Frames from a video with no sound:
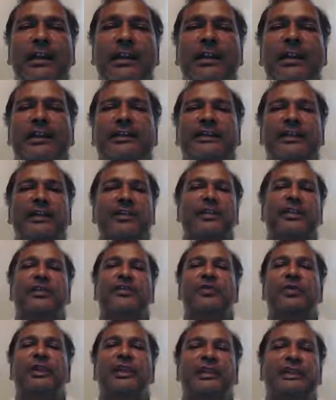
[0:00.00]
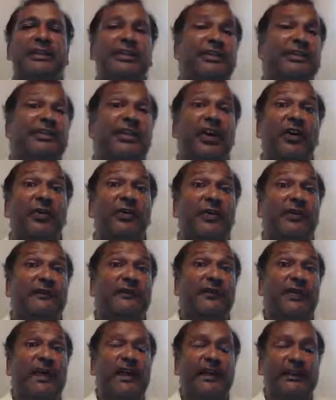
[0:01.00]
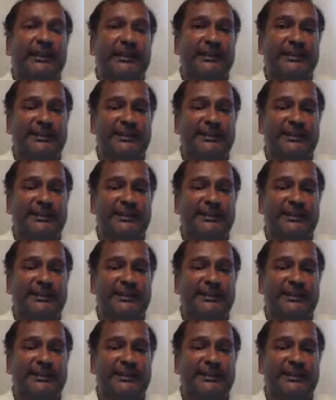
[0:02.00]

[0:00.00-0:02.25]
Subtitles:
And so this week, the zone effect.